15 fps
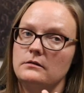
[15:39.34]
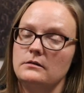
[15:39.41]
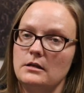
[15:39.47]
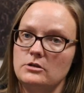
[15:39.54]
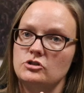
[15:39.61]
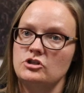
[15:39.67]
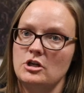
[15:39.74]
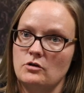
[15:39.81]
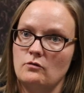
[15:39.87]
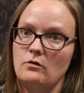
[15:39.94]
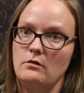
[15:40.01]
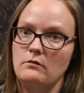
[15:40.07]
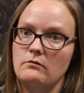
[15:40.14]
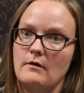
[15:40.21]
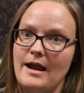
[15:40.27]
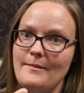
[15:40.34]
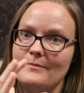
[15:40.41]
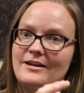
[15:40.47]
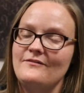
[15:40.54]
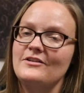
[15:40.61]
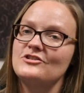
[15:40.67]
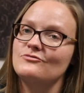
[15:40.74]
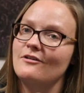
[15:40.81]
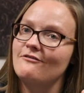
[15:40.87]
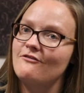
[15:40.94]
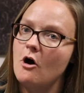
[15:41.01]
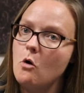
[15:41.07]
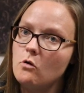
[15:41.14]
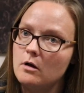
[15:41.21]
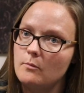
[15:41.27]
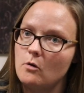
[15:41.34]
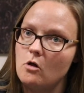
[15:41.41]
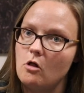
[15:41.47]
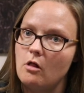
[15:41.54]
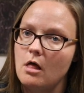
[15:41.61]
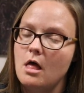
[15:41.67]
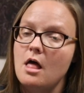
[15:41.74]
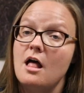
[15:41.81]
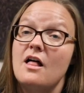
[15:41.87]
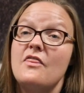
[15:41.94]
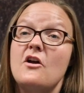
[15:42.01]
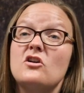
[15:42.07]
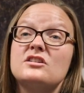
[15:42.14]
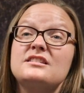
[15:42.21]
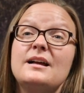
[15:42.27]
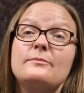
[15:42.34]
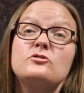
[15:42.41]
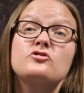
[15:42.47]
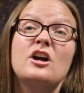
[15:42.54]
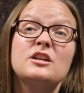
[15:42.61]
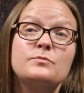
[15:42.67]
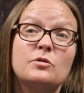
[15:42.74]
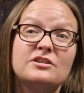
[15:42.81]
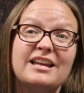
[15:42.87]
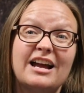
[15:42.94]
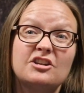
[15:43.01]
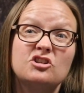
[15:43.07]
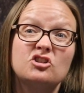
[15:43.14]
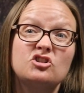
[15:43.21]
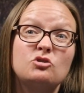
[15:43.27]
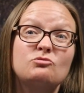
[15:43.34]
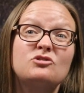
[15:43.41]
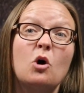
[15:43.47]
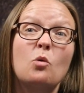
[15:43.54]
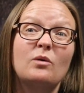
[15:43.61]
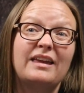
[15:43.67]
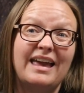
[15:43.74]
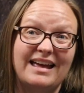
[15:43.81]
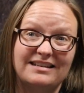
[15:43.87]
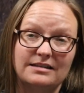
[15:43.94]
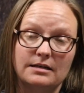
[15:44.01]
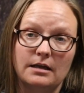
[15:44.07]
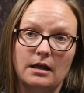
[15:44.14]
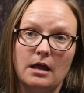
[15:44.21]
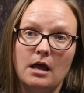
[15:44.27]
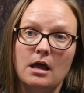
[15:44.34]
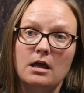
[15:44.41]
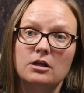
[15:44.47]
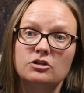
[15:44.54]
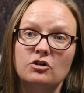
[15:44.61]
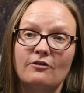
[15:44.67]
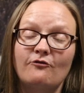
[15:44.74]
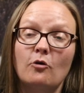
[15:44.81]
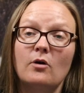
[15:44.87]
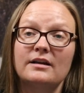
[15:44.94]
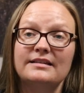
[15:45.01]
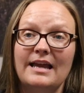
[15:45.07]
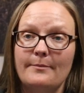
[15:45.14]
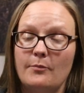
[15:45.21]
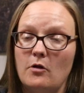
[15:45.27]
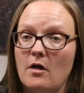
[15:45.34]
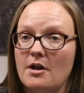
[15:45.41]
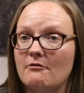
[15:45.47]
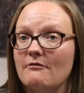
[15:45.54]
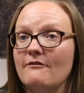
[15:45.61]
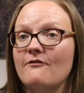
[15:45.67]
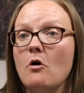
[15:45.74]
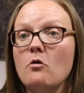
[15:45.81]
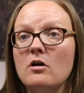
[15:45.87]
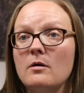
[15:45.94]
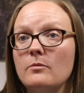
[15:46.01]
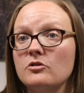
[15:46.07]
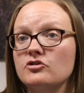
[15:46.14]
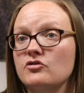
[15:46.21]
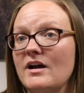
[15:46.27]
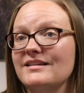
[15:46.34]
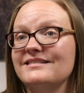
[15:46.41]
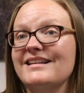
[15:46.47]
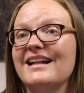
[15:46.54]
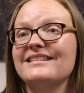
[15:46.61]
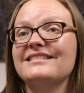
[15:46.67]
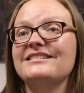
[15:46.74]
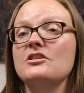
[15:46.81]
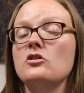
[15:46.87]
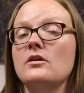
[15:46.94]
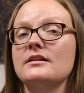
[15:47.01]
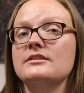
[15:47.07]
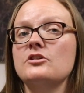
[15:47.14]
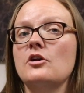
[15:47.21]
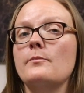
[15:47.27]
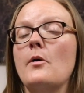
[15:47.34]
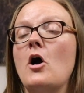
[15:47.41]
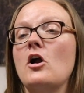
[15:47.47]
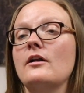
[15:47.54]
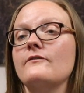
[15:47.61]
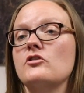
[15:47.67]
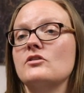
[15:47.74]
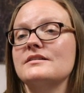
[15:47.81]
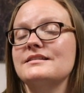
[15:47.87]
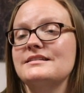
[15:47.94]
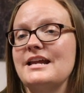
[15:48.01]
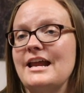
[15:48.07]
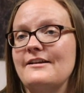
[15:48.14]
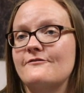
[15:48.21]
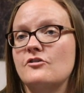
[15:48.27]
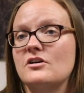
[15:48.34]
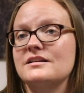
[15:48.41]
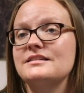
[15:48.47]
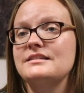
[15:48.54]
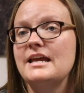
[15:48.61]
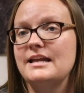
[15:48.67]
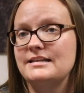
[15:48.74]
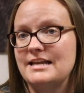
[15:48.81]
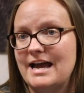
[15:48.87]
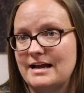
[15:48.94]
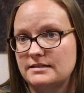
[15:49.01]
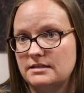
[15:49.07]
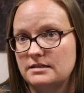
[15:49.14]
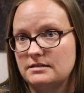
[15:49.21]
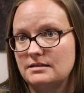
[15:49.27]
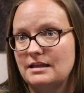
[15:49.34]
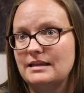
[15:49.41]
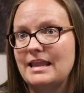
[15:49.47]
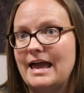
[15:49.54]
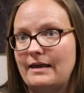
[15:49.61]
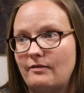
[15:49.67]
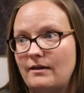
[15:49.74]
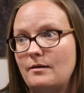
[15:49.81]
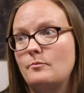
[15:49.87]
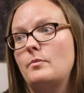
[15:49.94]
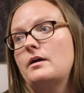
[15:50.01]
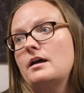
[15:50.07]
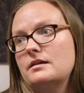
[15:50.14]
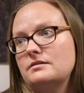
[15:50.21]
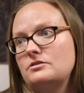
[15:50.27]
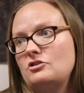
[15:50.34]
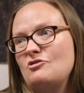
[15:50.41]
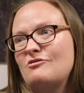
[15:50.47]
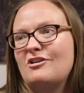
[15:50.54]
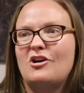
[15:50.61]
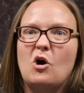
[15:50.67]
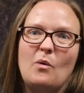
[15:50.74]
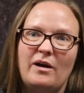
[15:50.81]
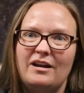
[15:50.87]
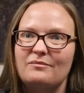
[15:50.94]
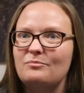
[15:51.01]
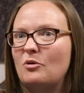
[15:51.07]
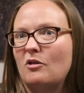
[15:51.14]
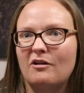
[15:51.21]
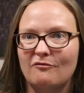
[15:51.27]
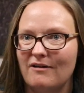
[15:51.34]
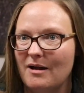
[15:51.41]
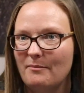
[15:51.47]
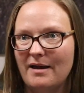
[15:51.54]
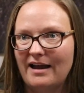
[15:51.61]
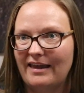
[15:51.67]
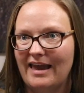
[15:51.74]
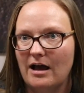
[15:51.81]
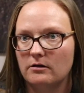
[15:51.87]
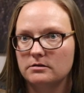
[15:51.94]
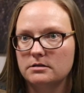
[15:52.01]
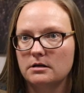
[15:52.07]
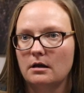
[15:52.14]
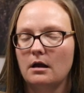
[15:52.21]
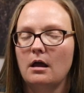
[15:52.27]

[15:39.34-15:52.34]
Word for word: in general, right? But if it's revocable, there are some trust protections you don't get. So, for example, on a revocable trust, that's still considered part of your estate for estate taxes, likely, because you could go in and pull it right back out